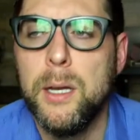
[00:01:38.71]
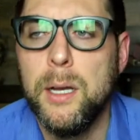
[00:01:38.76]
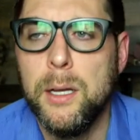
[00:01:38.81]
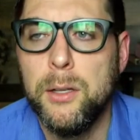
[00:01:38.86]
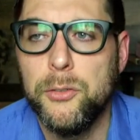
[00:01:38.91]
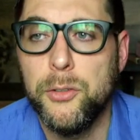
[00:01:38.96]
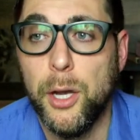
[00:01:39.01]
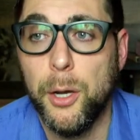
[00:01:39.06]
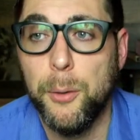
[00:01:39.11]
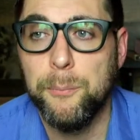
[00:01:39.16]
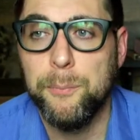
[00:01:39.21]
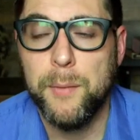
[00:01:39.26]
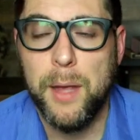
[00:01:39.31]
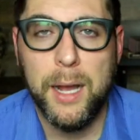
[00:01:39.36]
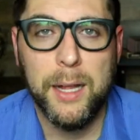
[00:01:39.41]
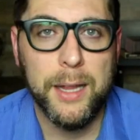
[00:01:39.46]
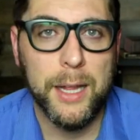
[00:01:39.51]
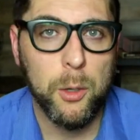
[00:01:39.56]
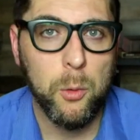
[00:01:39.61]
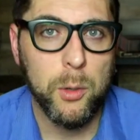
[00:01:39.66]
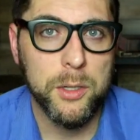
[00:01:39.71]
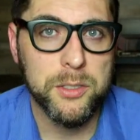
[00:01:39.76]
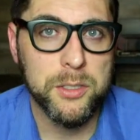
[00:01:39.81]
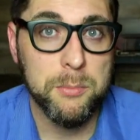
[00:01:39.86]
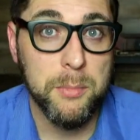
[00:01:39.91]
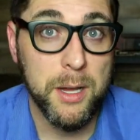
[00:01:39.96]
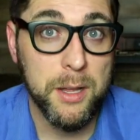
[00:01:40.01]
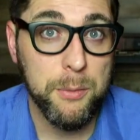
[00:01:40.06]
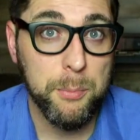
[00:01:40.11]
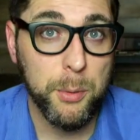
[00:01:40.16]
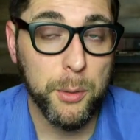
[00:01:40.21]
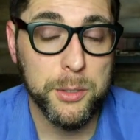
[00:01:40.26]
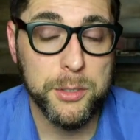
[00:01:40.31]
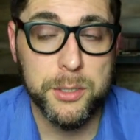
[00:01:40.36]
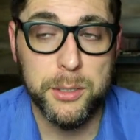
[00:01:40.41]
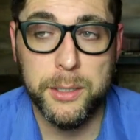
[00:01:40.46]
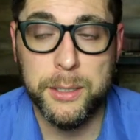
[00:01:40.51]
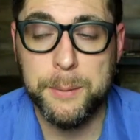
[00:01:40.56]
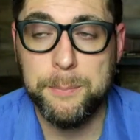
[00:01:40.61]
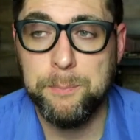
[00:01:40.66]
So I like once a month
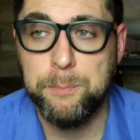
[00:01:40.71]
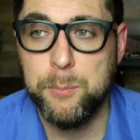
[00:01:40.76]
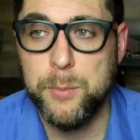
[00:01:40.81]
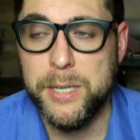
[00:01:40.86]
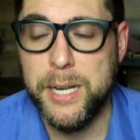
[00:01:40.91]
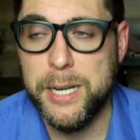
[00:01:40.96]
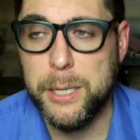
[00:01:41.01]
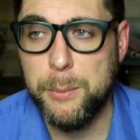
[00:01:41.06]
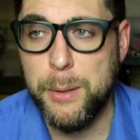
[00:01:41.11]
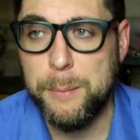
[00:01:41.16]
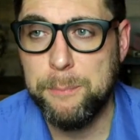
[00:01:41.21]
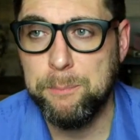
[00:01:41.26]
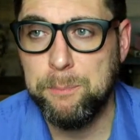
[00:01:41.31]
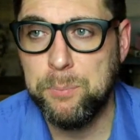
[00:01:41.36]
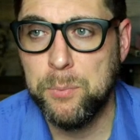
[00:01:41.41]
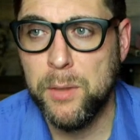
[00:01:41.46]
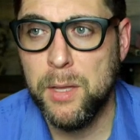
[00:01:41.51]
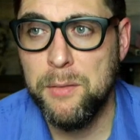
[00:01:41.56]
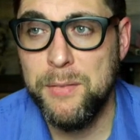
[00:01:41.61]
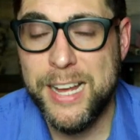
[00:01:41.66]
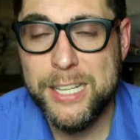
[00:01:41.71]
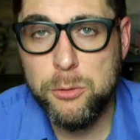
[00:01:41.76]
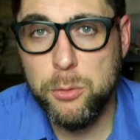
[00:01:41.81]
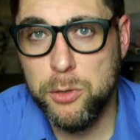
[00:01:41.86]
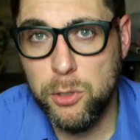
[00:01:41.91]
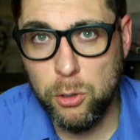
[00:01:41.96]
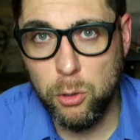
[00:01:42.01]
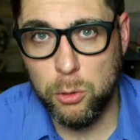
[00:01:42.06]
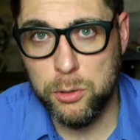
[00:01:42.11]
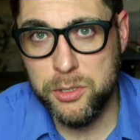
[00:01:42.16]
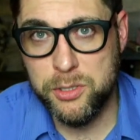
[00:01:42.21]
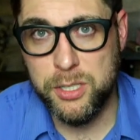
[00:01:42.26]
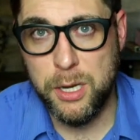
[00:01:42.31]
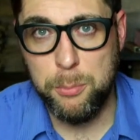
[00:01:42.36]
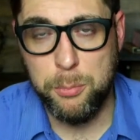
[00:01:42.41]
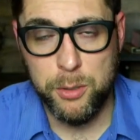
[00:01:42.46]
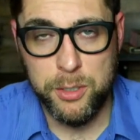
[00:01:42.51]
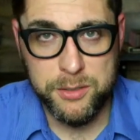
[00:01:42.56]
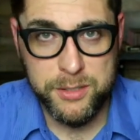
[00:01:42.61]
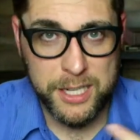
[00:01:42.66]
personally, but anyway, that's what the Lord's
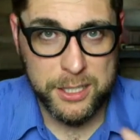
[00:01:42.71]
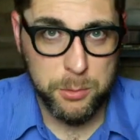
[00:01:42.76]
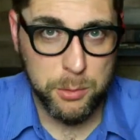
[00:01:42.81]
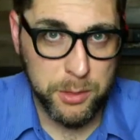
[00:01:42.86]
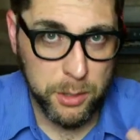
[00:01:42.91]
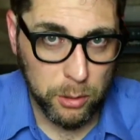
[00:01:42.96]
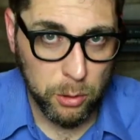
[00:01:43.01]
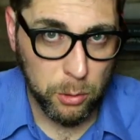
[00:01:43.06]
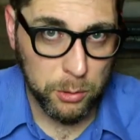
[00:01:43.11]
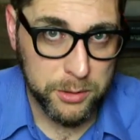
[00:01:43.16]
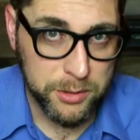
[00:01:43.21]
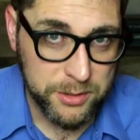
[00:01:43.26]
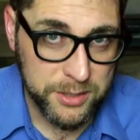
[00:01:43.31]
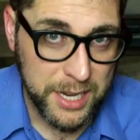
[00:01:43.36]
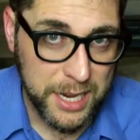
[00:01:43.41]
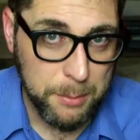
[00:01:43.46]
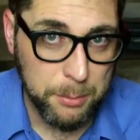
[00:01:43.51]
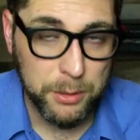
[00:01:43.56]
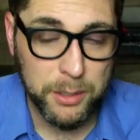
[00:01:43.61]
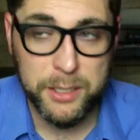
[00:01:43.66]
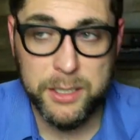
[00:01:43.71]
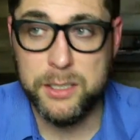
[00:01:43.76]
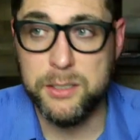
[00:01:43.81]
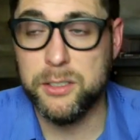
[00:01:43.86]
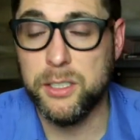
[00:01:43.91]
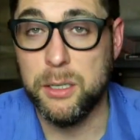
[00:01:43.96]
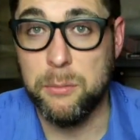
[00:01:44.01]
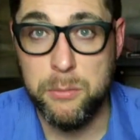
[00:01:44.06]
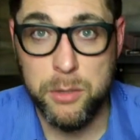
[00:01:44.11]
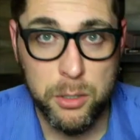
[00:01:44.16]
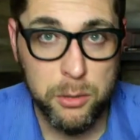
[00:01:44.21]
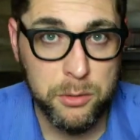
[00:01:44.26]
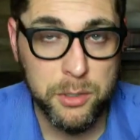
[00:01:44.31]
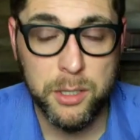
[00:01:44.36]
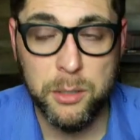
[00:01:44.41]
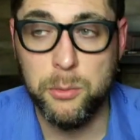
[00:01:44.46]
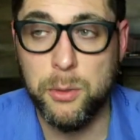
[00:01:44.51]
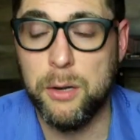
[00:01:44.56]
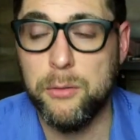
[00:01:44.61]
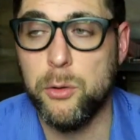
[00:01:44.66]
Supper is. That's what the Lord's table is,
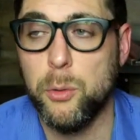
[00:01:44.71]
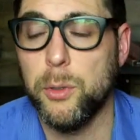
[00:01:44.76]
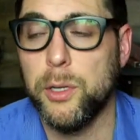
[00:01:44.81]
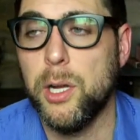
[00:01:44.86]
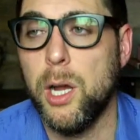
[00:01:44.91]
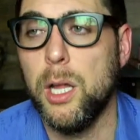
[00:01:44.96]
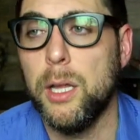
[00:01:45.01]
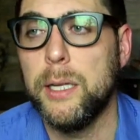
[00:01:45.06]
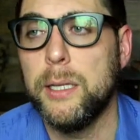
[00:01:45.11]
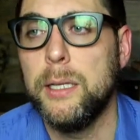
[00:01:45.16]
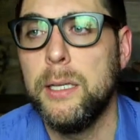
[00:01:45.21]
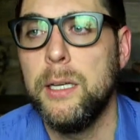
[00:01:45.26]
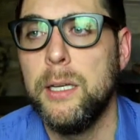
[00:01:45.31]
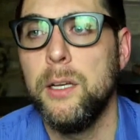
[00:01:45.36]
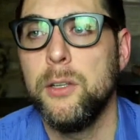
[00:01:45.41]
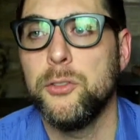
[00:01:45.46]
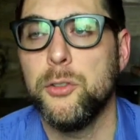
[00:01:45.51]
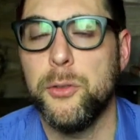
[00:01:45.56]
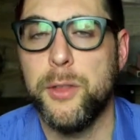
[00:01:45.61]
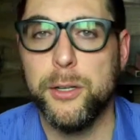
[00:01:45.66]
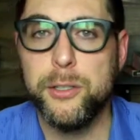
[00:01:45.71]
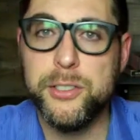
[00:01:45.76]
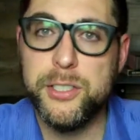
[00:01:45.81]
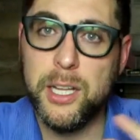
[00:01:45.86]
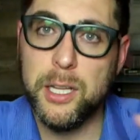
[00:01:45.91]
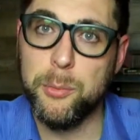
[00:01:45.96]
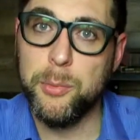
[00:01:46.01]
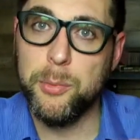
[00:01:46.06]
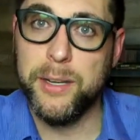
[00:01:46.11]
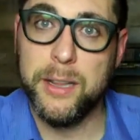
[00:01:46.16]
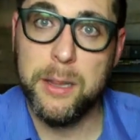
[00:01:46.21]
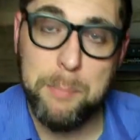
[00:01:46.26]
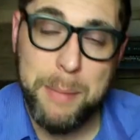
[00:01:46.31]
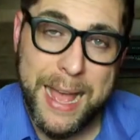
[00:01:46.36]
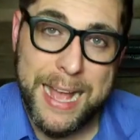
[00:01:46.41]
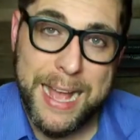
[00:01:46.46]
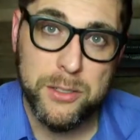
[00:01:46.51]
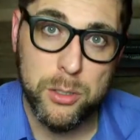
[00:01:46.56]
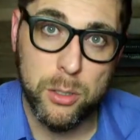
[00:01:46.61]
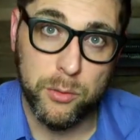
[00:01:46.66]
communion, whatever you want to call it. So they're celebrating the
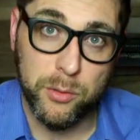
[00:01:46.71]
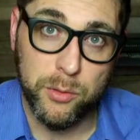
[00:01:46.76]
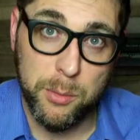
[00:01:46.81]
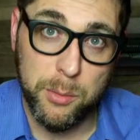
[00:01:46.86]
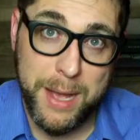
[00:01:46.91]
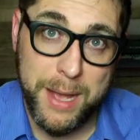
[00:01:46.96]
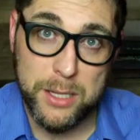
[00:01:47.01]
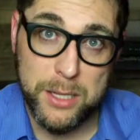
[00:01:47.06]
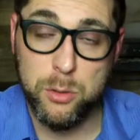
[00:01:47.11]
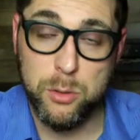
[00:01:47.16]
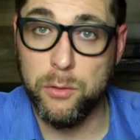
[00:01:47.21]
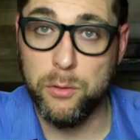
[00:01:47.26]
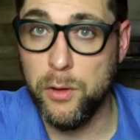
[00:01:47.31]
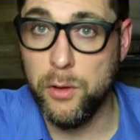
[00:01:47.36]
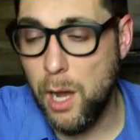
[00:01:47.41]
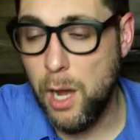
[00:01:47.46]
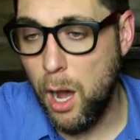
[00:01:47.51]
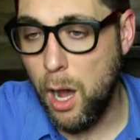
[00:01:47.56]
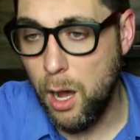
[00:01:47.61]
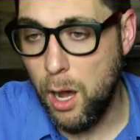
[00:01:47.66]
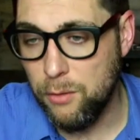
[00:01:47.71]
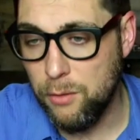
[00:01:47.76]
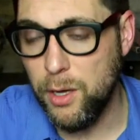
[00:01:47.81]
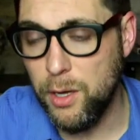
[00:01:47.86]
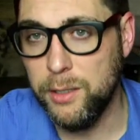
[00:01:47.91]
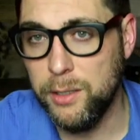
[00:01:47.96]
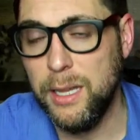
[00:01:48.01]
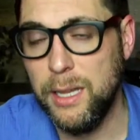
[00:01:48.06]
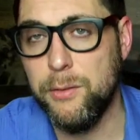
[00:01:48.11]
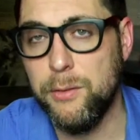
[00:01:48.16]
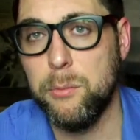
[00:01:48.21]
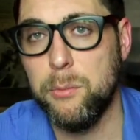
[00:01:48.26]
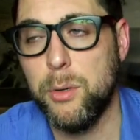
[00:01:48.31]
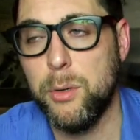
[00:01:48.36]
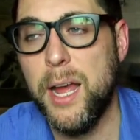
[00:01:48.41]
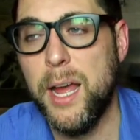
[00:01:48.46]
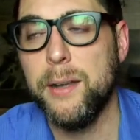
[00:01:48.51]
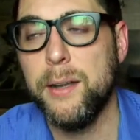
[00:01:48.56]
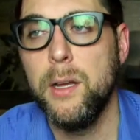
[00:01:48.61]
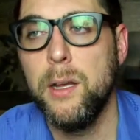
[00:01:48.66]
Passover, the Passover of unleavened
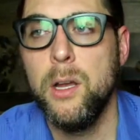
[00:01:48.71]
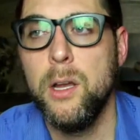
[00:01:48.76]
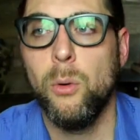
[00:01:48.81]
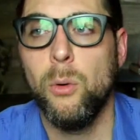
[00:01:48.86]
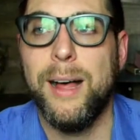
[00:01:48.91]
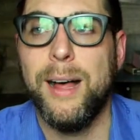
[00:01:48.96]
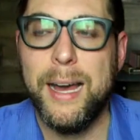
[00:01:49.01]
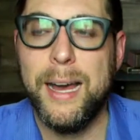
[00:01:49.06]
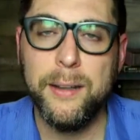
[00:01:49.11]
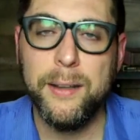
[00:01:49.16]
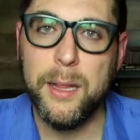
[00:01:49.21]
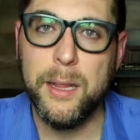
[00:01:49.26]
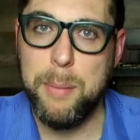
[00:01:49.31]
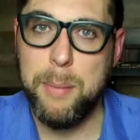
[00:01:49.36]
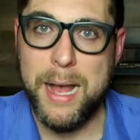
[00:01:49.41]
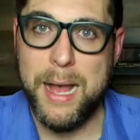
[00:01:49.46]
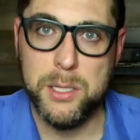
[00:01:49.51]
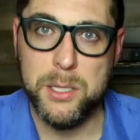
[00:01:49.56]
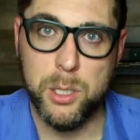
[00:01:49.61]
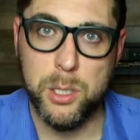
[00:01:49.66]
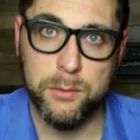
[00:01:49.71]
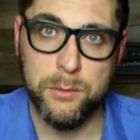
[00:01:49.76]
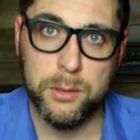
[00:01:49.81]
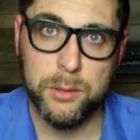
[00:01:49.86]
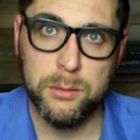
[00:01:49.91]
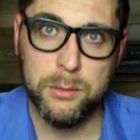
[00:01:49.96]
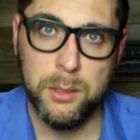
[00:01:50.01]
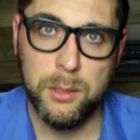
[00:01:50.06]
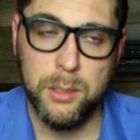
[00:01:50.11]
bread. Well, how did they pass over?